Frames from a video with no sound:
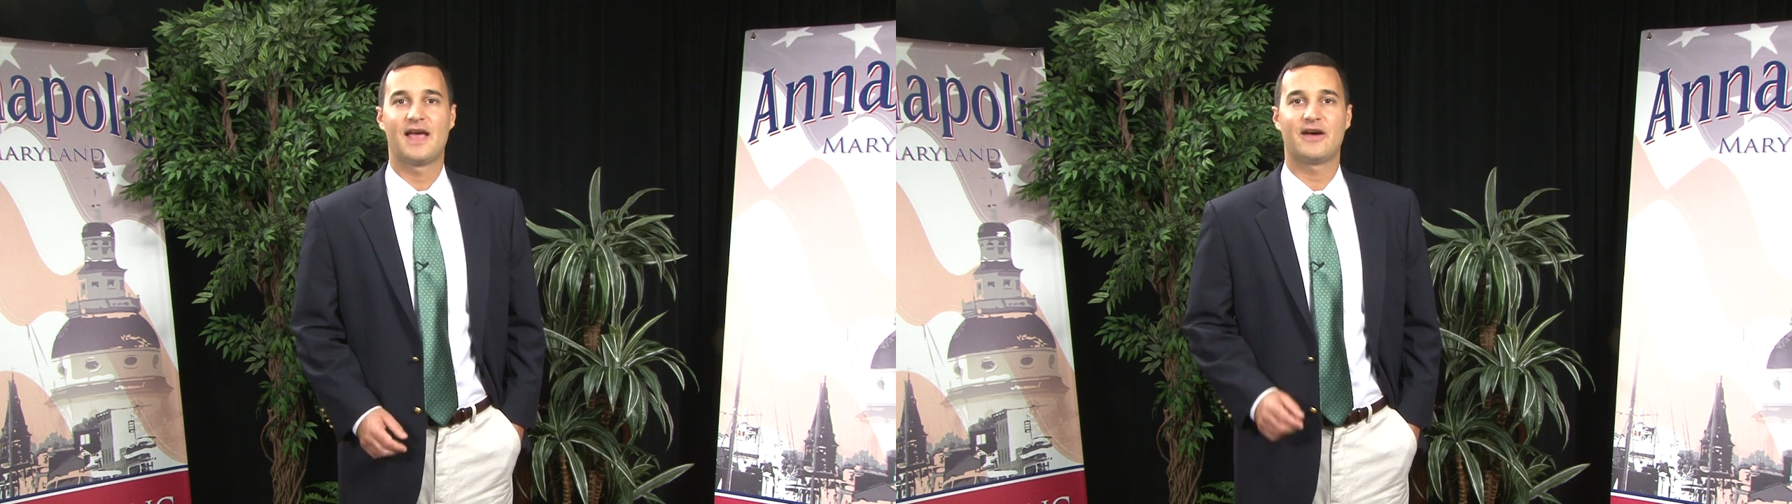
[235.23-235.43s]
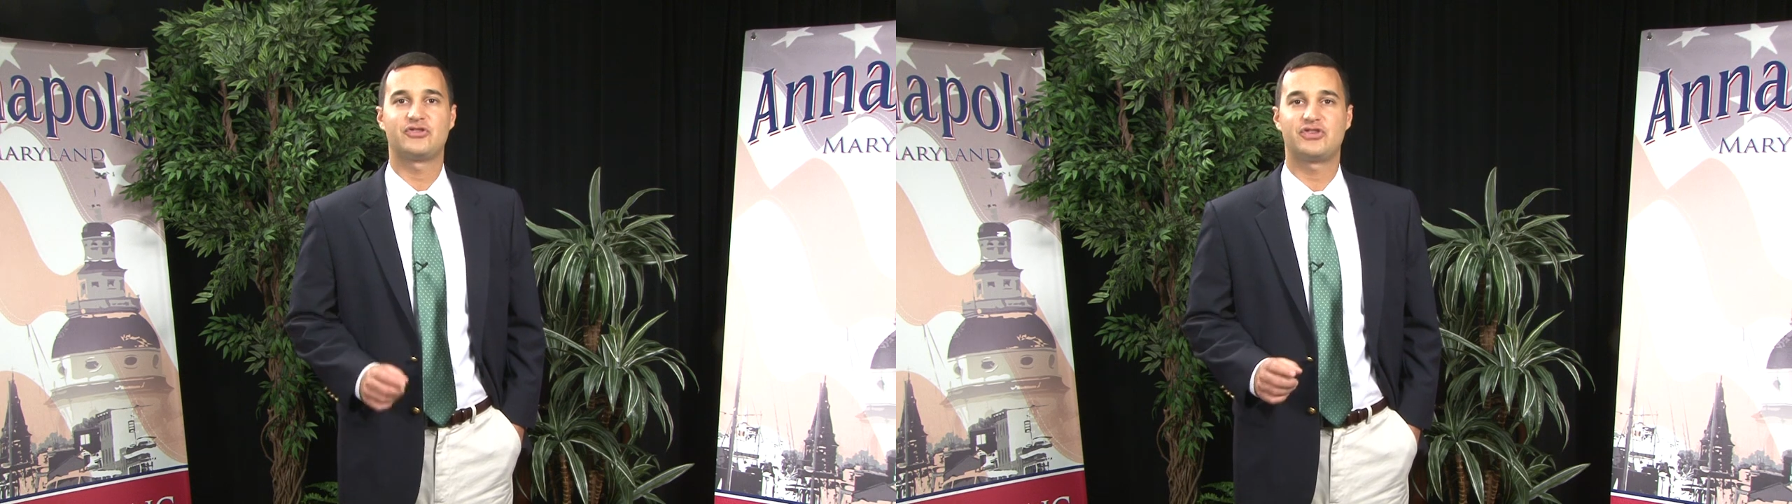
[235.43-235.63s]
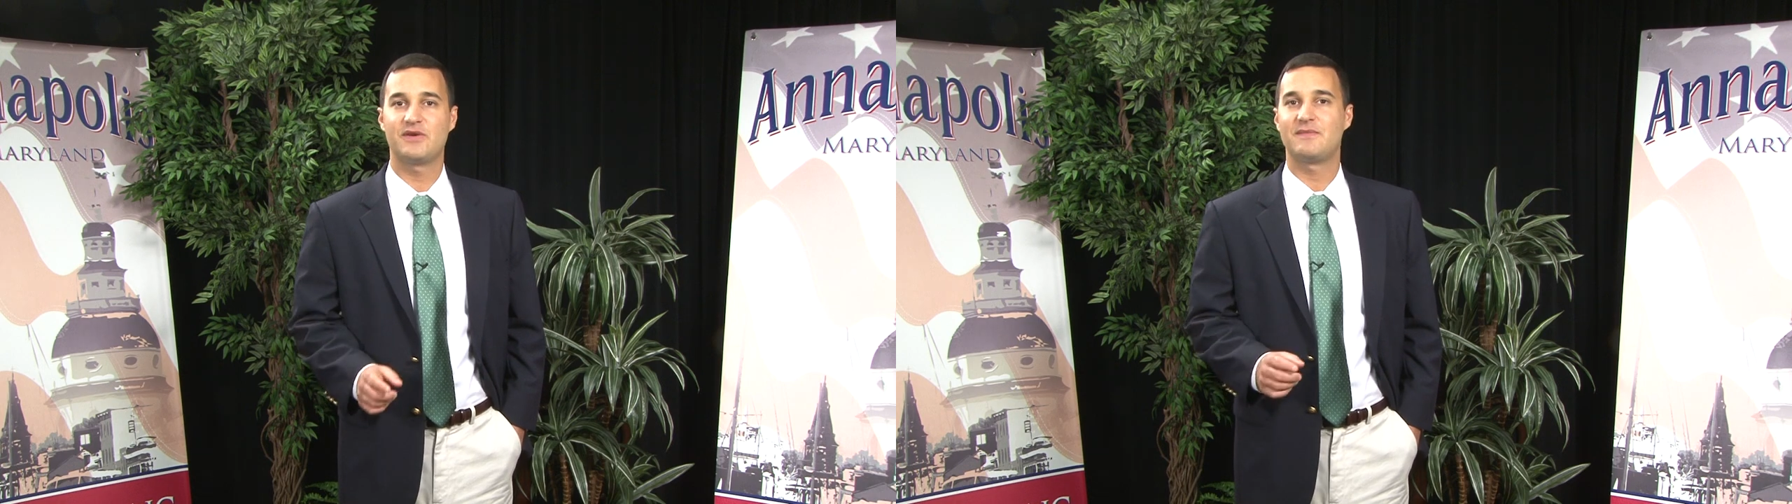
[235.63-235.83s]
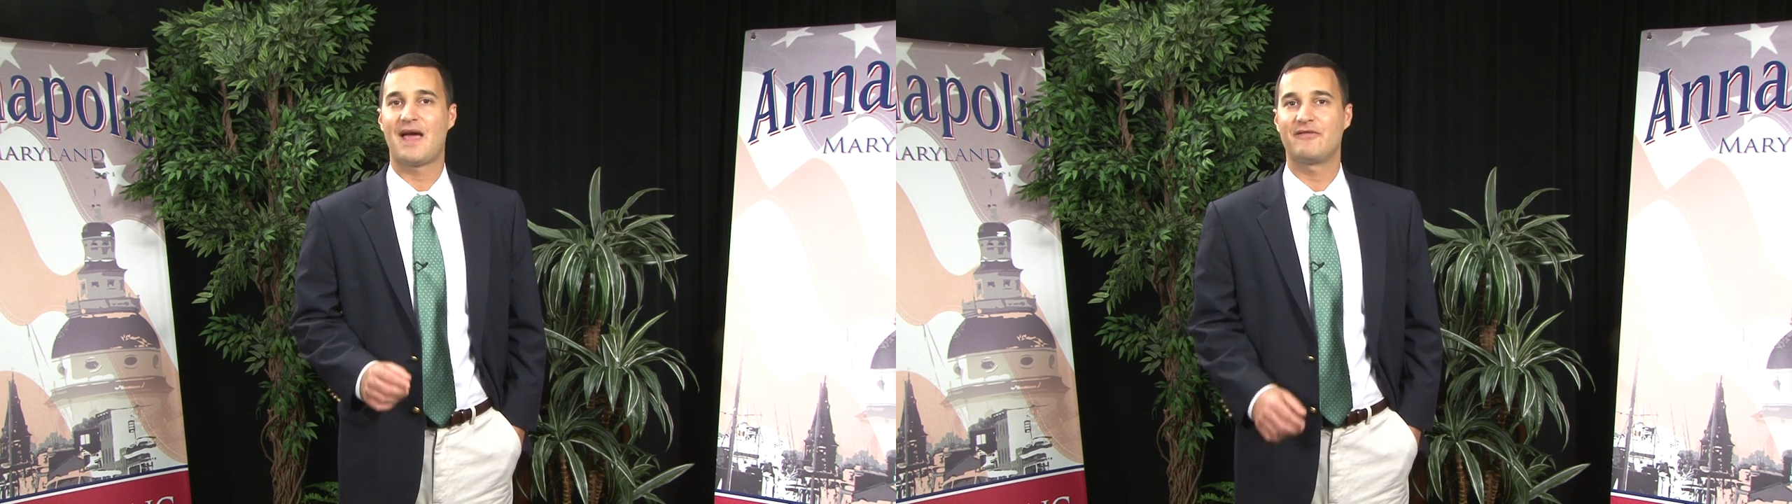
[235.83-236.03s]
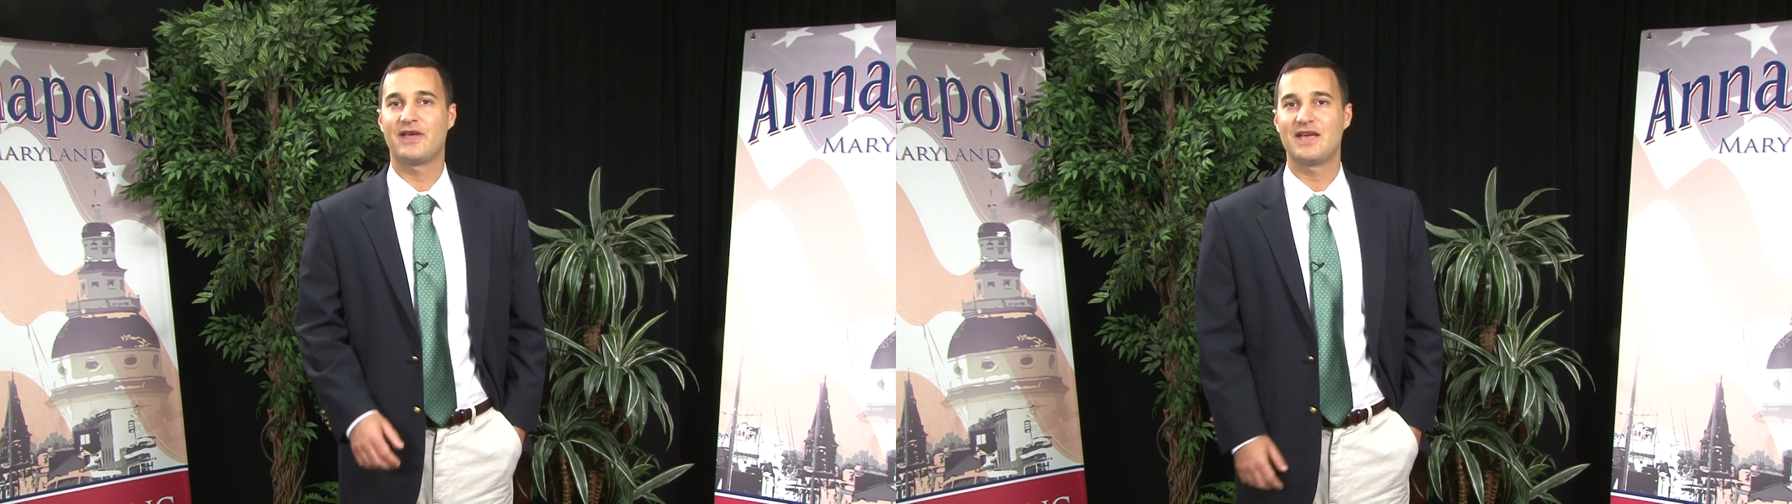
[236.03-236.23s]
how ship
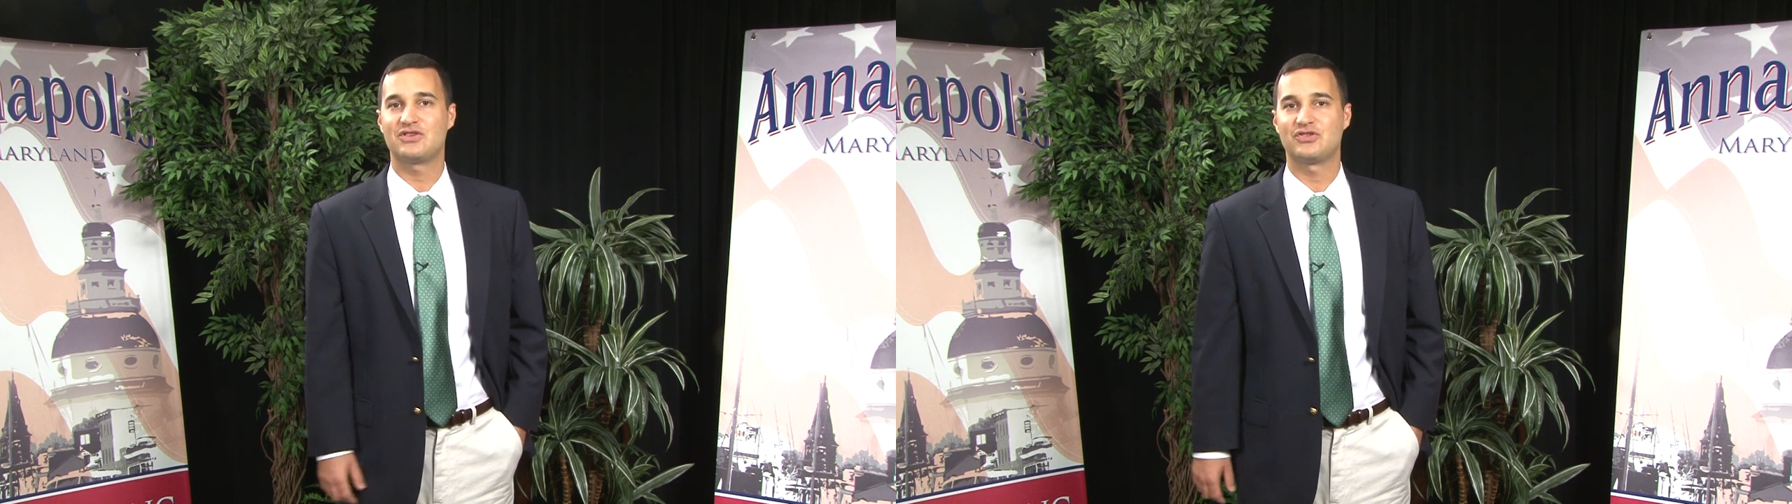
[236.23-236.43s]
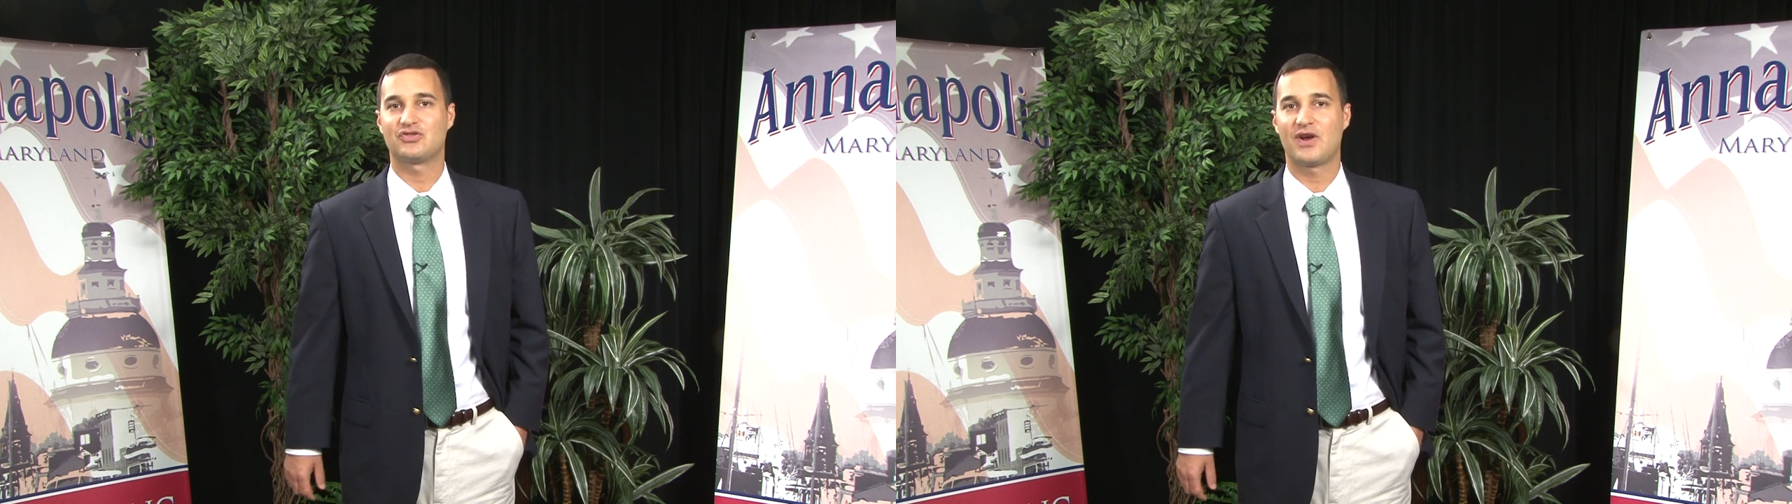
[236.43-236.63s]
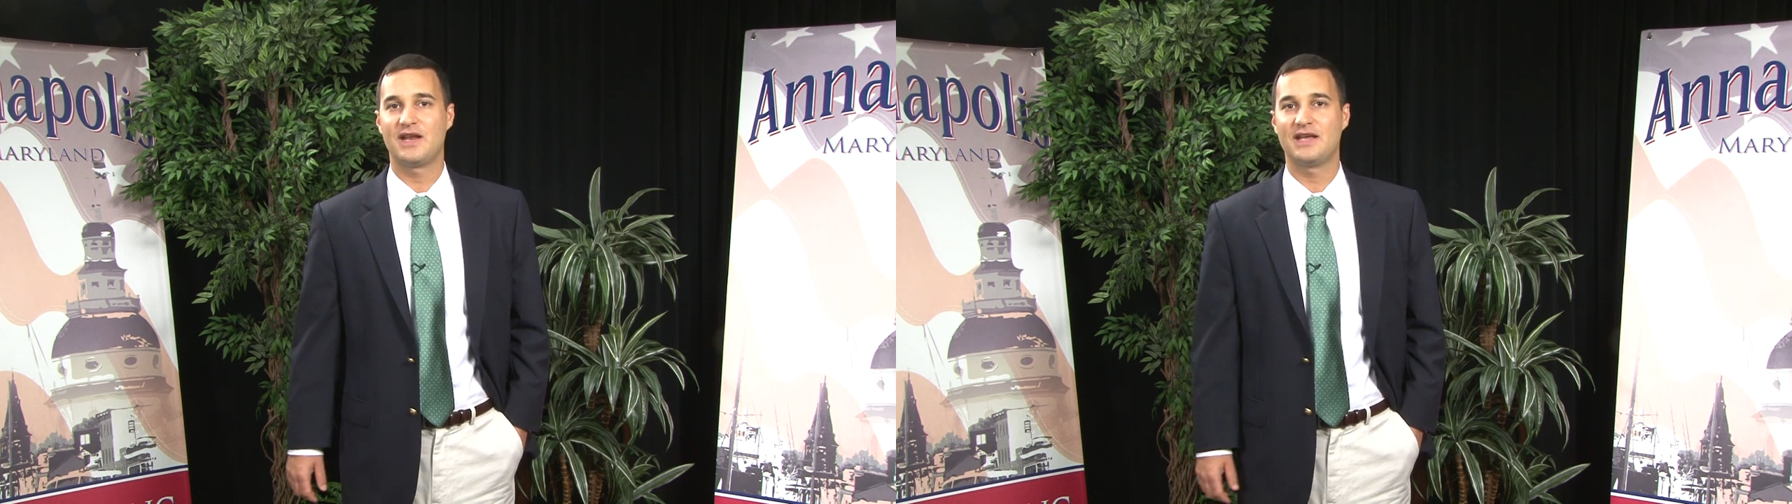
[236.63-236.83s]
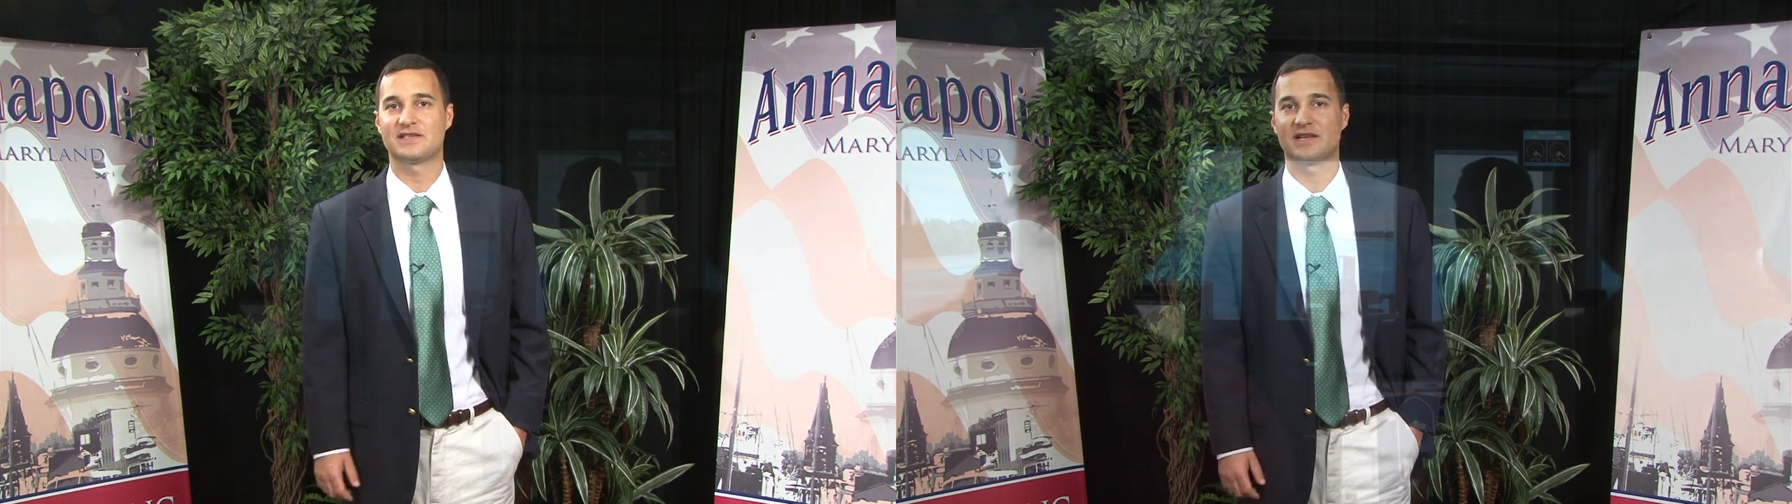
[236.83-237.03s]
navigation training is